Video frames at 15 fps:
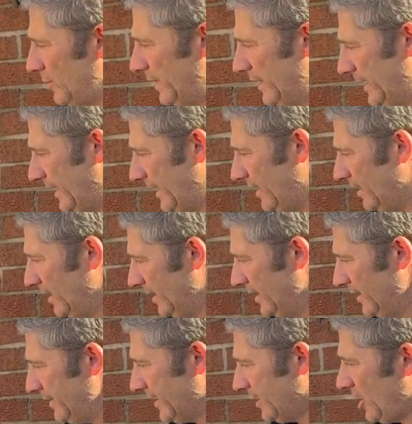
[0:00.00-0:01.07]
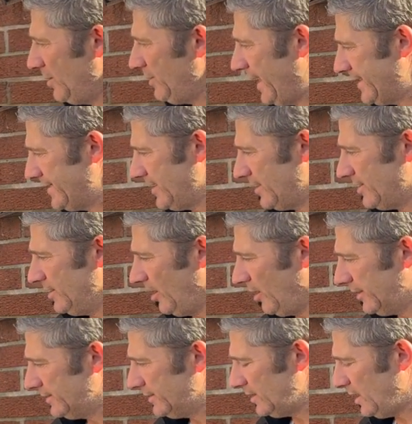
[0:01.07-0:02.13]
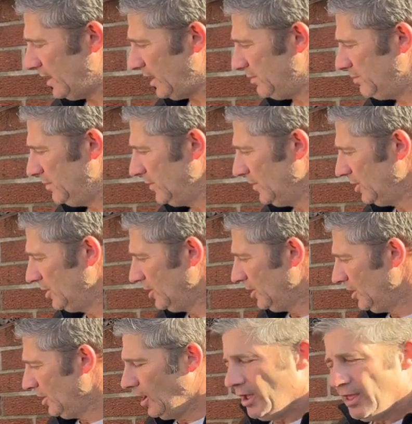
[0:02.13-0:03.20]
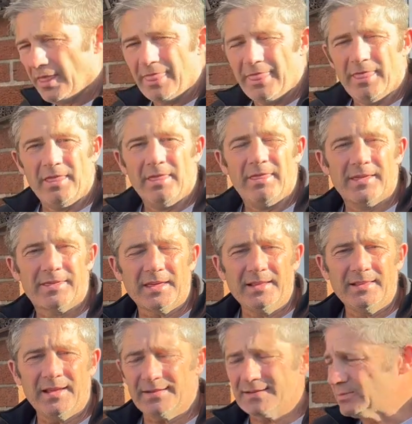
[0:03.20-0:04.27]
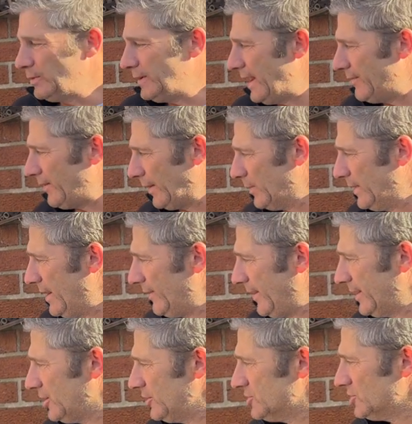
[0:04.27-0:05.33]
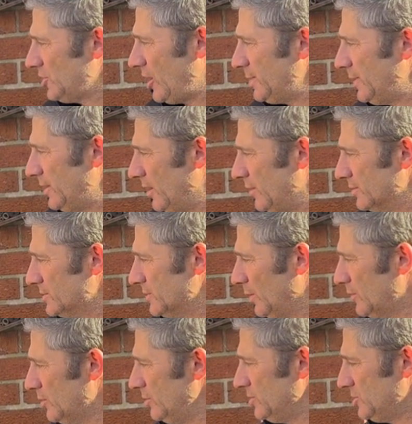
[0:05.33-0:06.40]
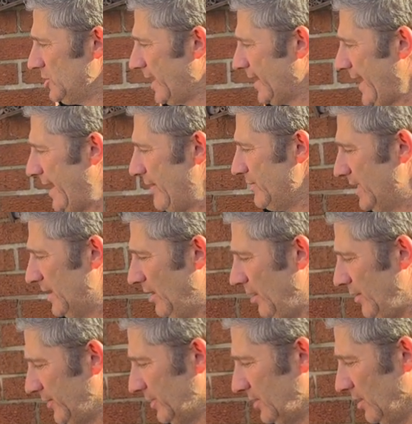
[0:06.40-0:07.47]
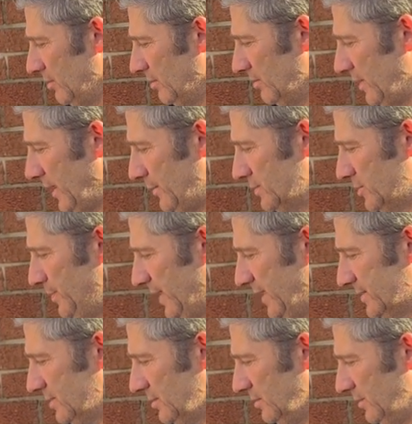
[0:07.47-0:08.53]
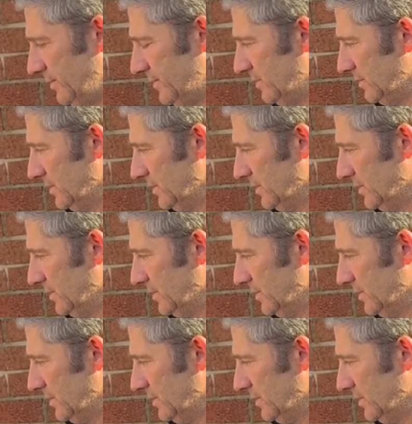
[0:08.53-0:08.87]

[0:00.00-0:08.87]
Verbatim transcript: them in here. They come late the other night. Um, the thing that we never had, we never had a consignment note, so we couldn't check everything off. So that was a bit sort of